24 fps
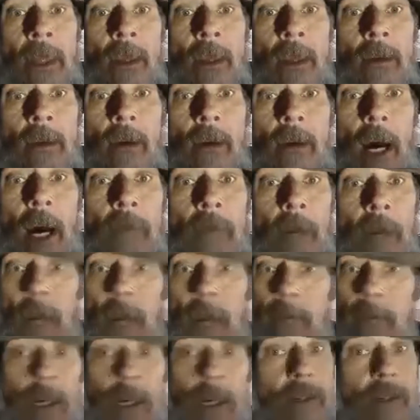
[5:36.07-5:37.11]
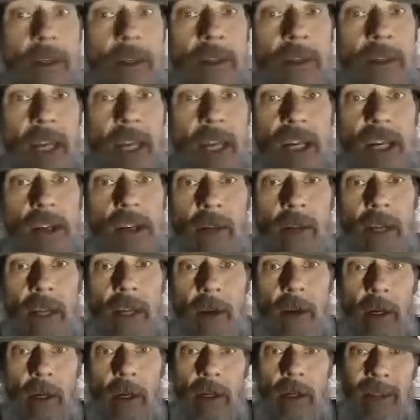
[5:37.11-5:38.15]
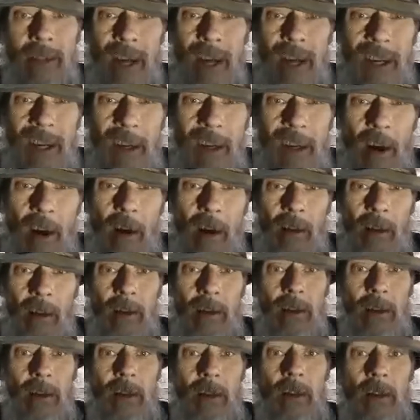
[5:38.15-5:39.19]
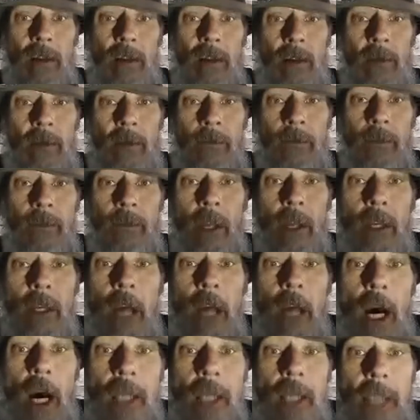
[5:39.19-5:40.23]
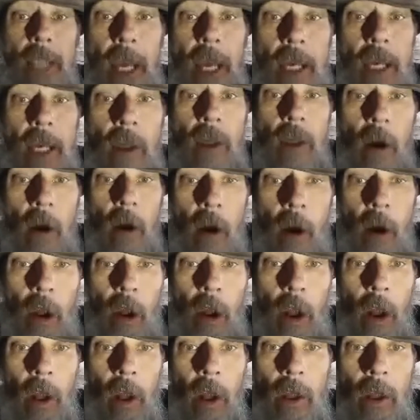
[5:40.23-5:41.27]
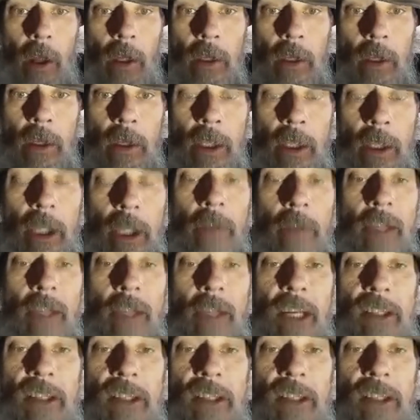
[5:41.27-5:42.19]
I'm not being sensational either. Not at all. Not at all. You don't think so?